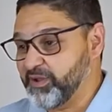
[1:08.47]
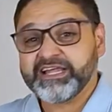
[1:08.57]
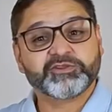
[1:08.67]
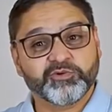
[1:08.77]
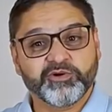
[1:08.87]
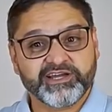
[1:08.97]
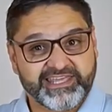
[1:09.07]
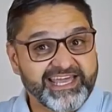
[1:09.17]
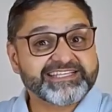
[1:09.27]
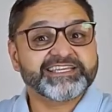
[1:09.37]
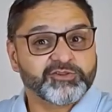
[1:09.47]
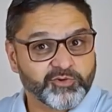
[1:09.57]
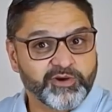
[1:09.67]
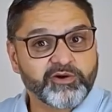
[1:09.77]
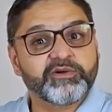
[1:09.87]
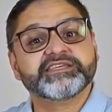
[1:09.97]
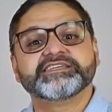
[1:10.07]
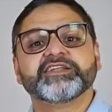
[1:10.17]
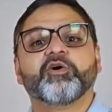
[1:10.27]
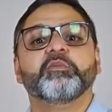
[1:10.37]
It's no wonder that this pain is
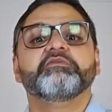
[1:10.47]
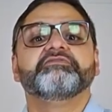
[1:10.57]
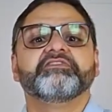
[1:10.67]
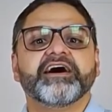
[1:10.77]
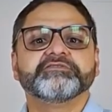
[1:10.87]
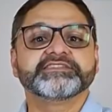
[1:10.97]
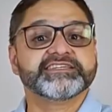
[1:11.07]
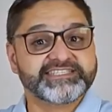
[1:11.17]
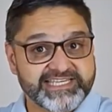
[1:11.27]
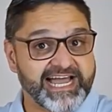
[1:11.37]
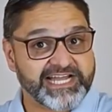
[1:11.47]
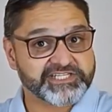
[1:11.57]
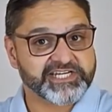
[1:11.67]
known as false sciatica.